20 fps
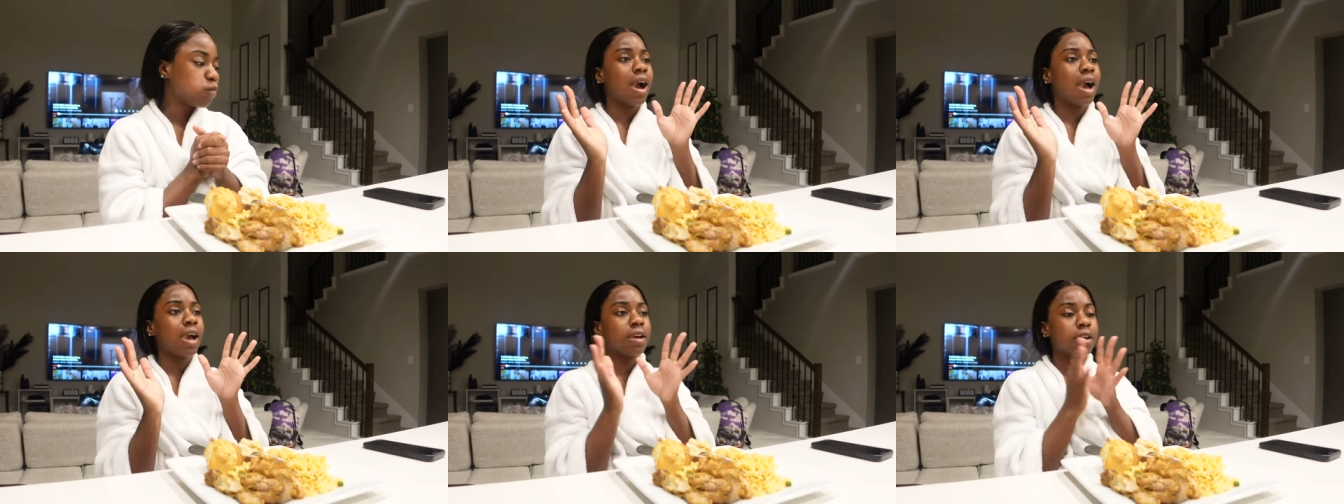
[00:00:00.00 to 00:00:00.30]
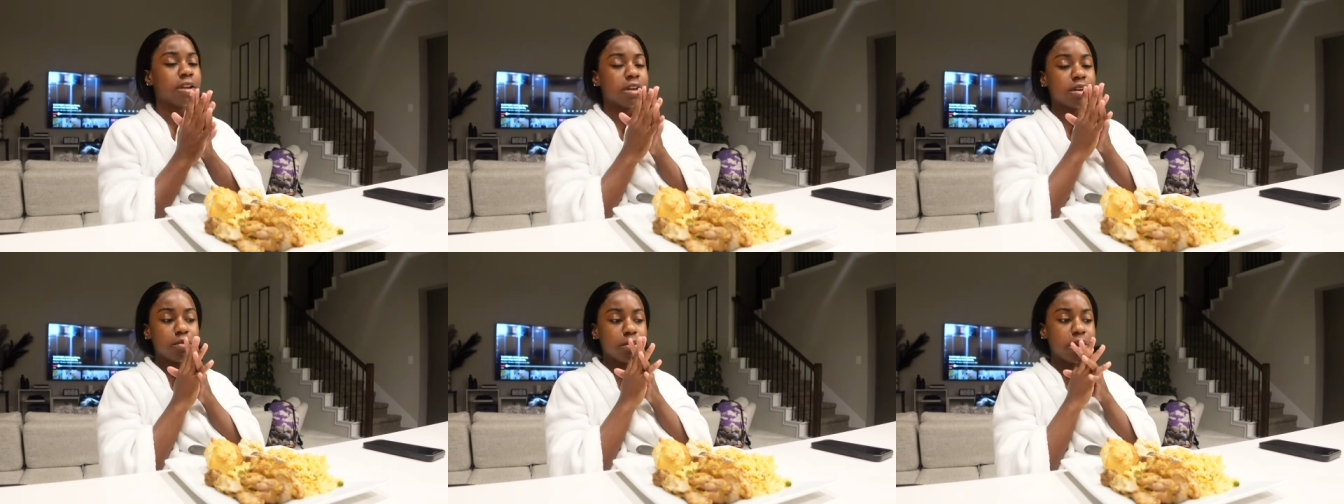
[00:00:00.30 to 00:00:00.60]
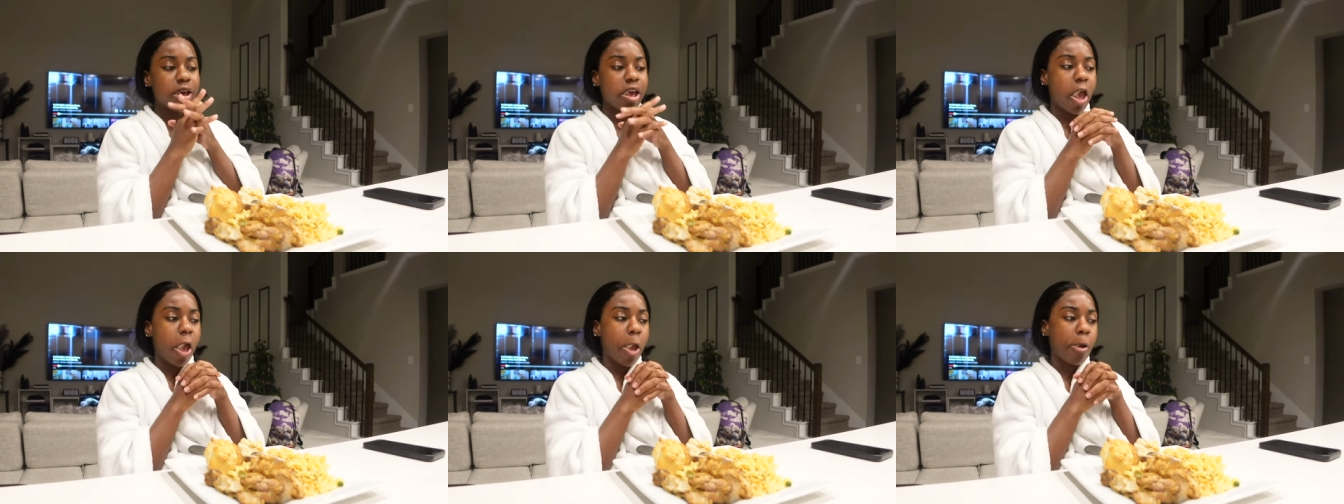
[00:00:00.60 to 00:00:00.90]
I gotta get into
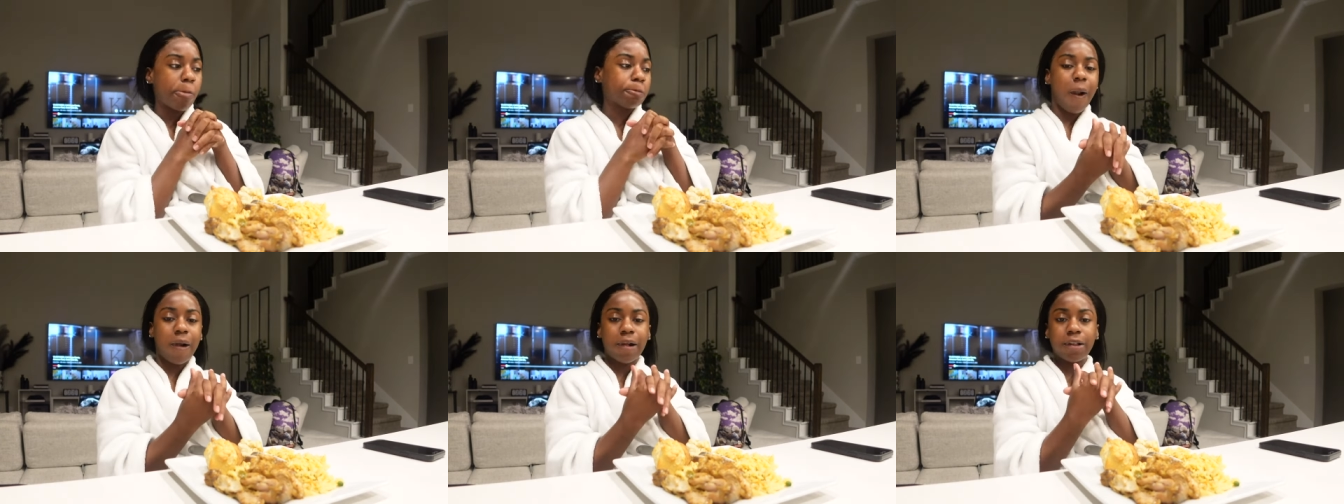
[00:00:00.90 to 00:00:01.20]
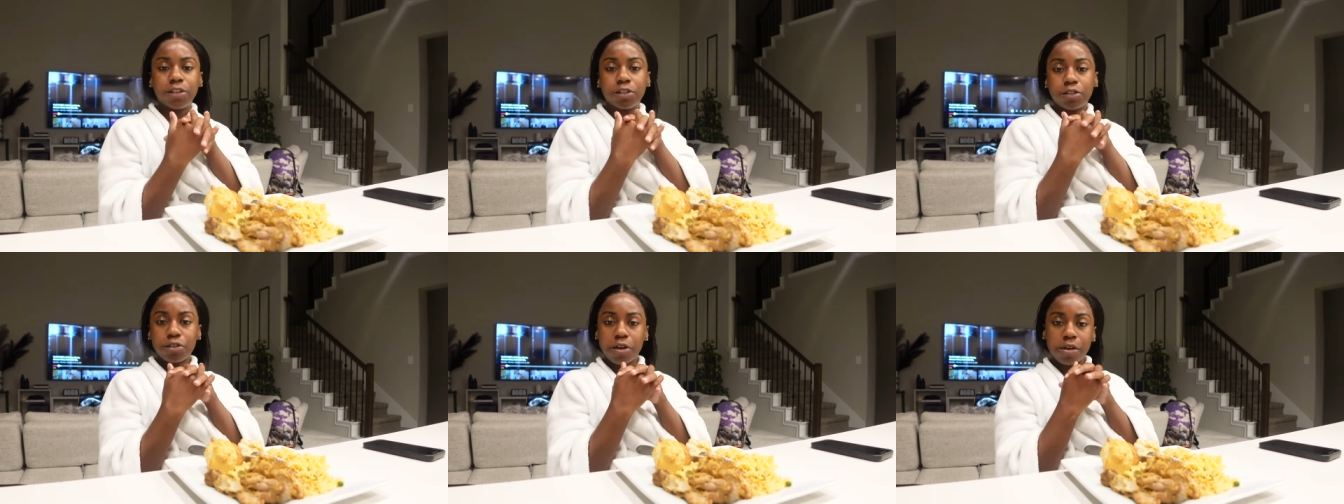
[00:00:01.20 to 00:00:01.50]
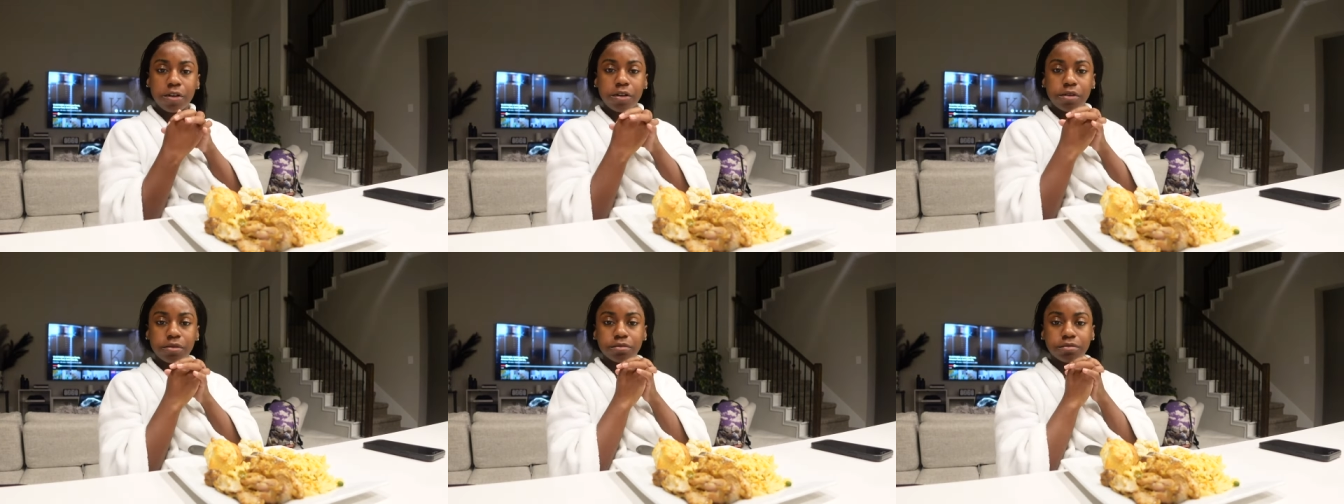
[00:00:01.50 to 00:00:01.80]
bed. I gotta
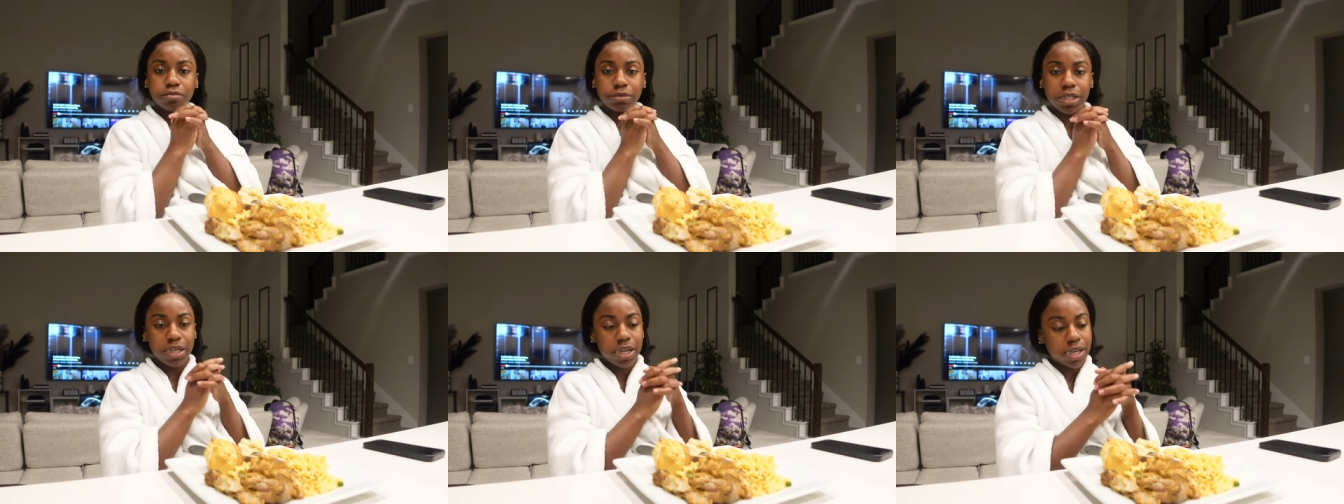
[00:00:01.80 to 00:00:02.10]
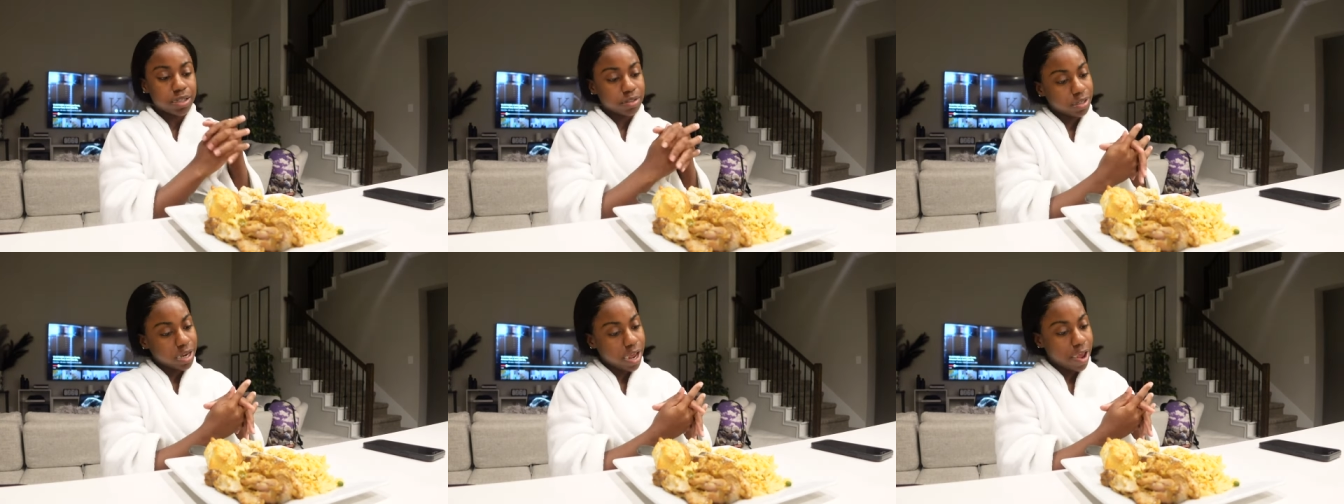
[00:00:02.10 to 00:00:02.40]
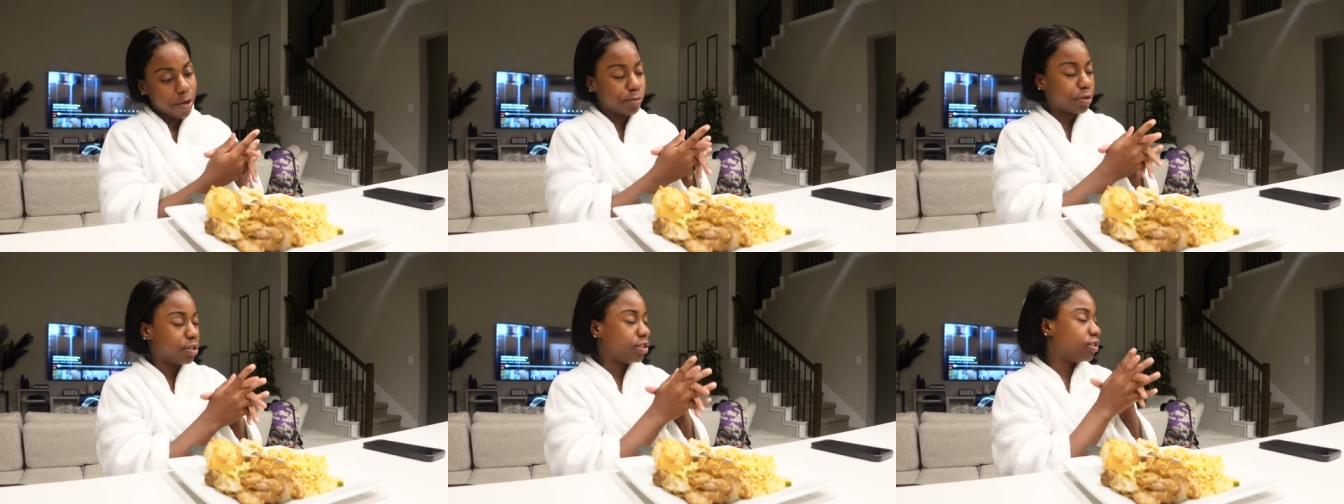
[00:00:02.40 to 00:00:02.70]
start up my next
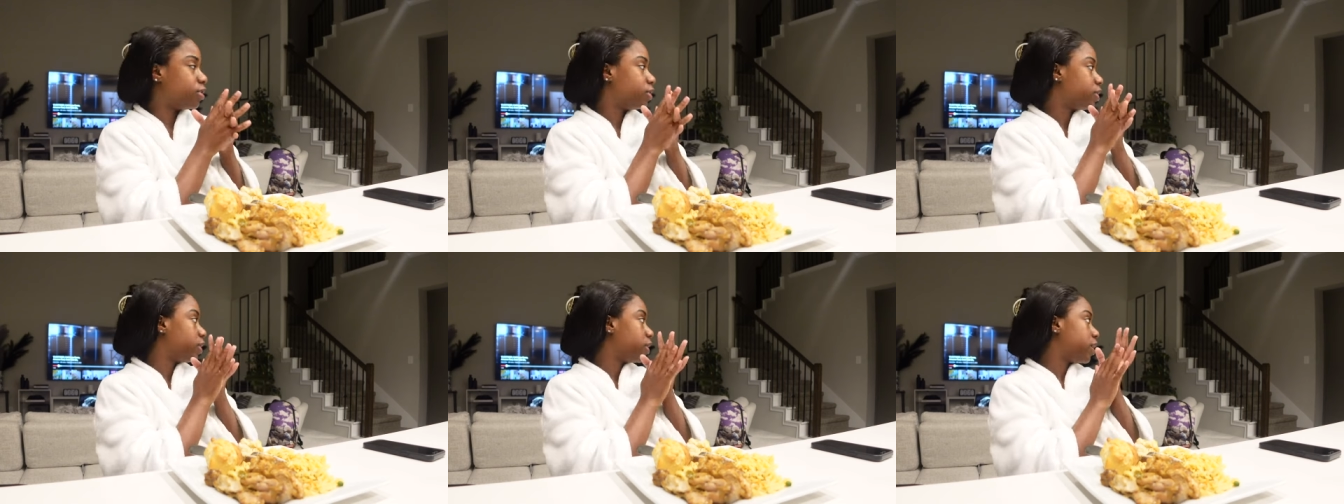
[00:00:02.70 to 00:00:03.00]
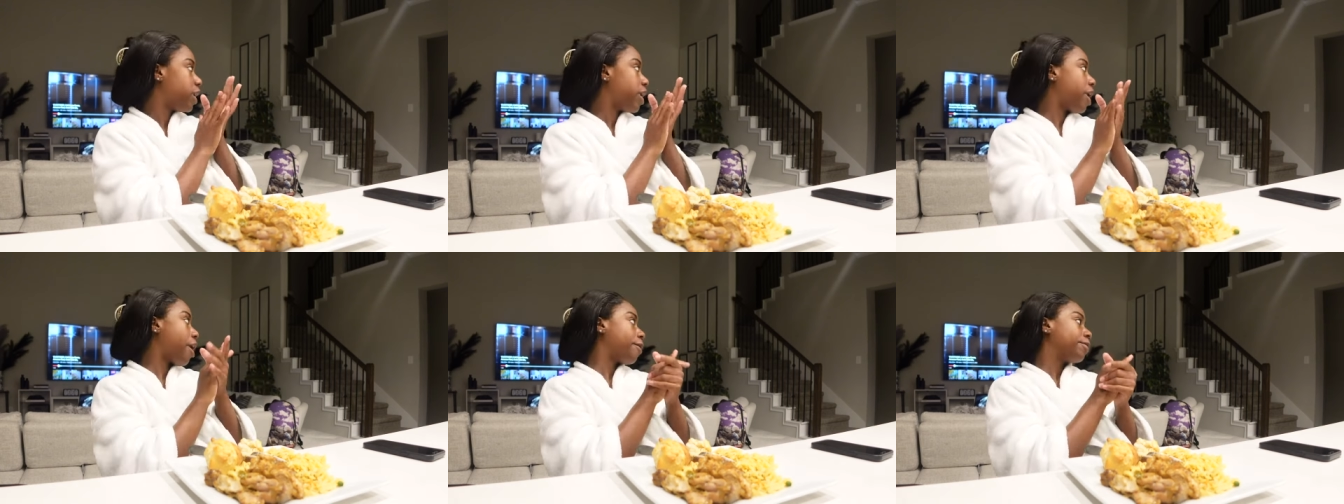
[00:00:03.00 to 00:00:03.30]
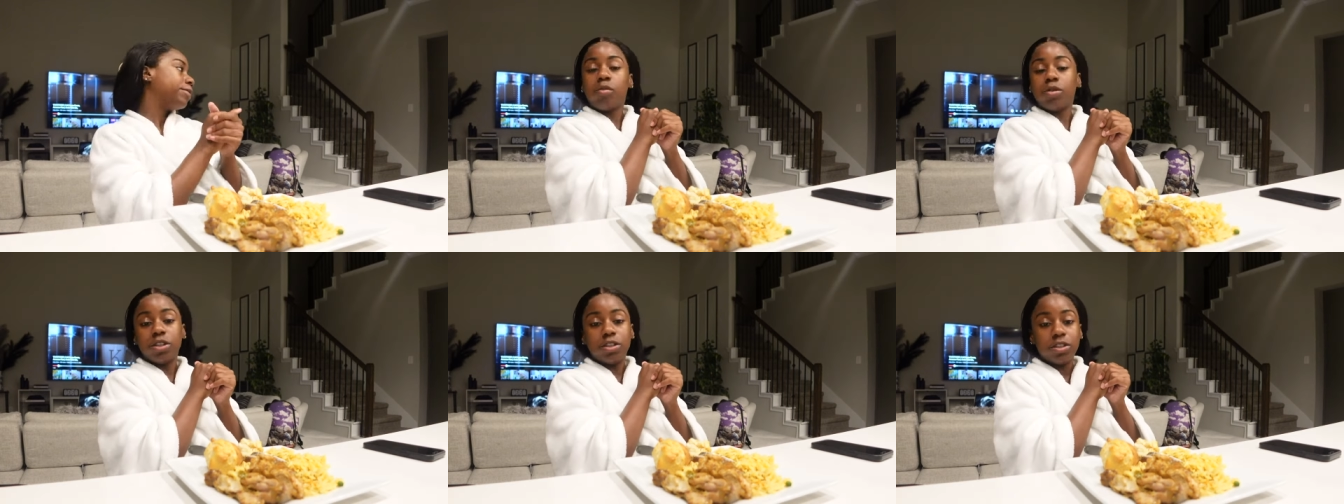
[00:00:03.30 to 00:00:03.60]
day, which is Sunday,
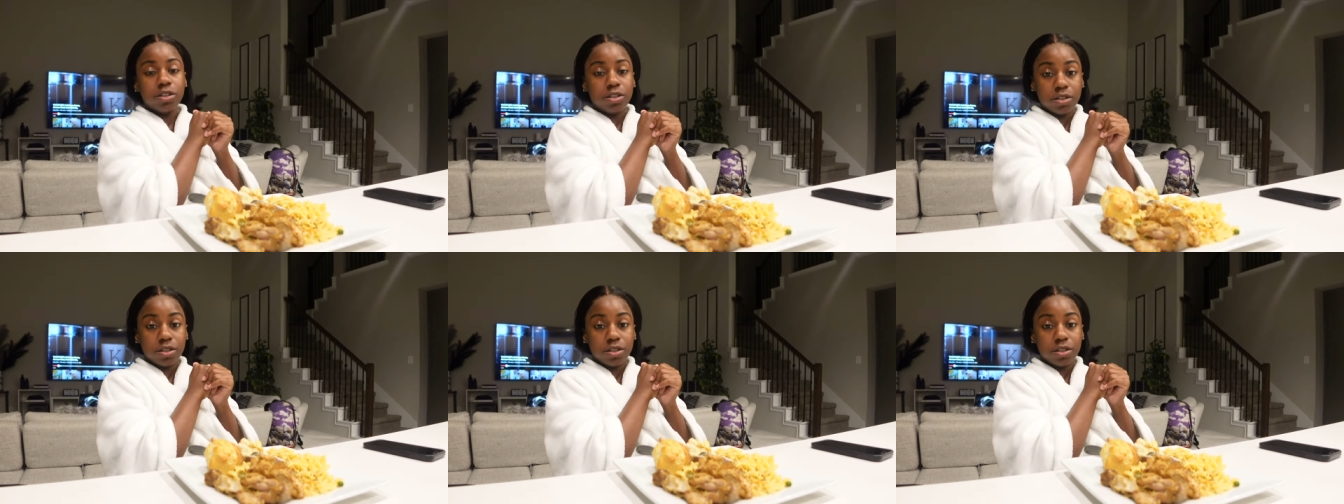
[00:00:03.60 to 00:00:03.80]
which